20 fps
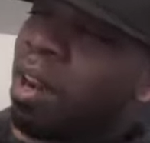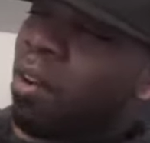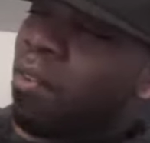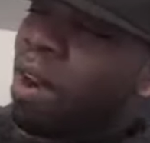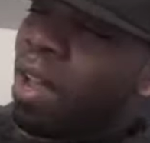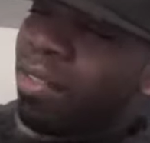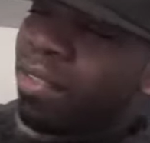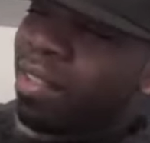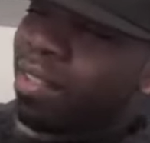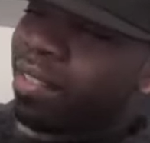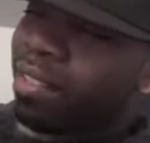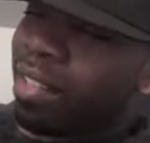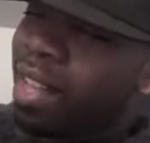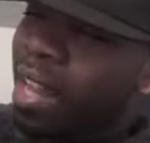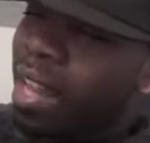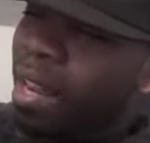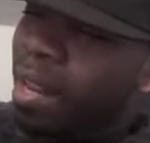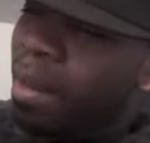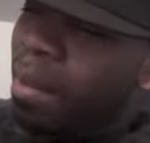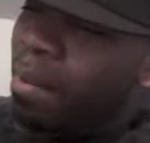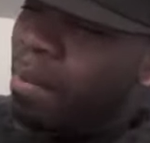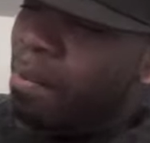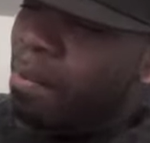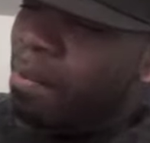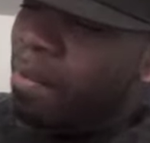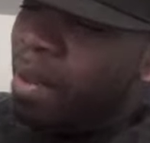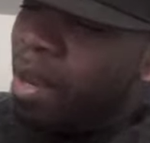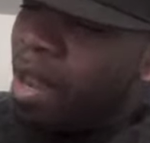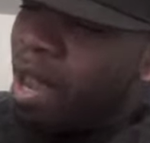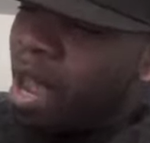around the
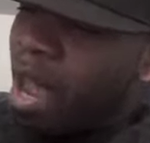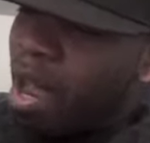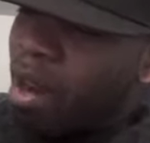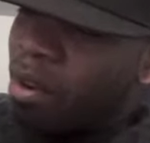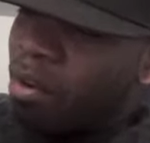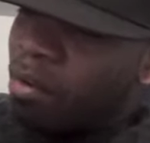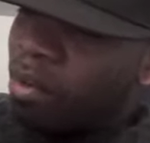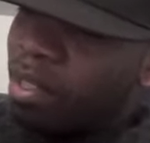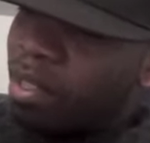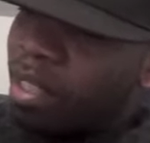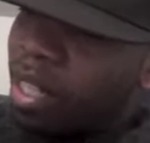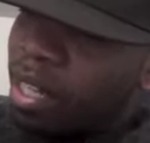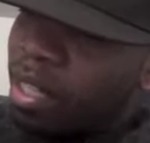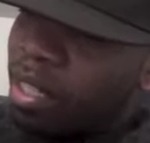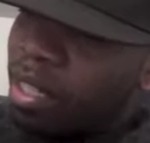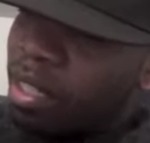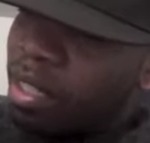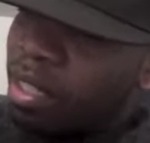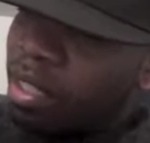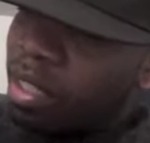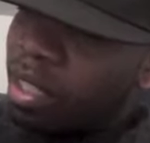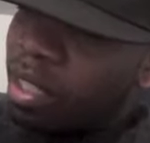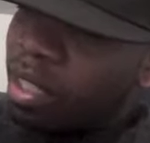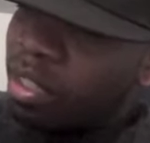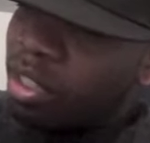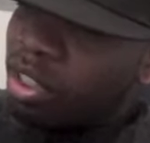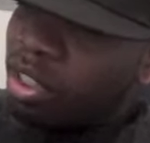same. I don't know what is that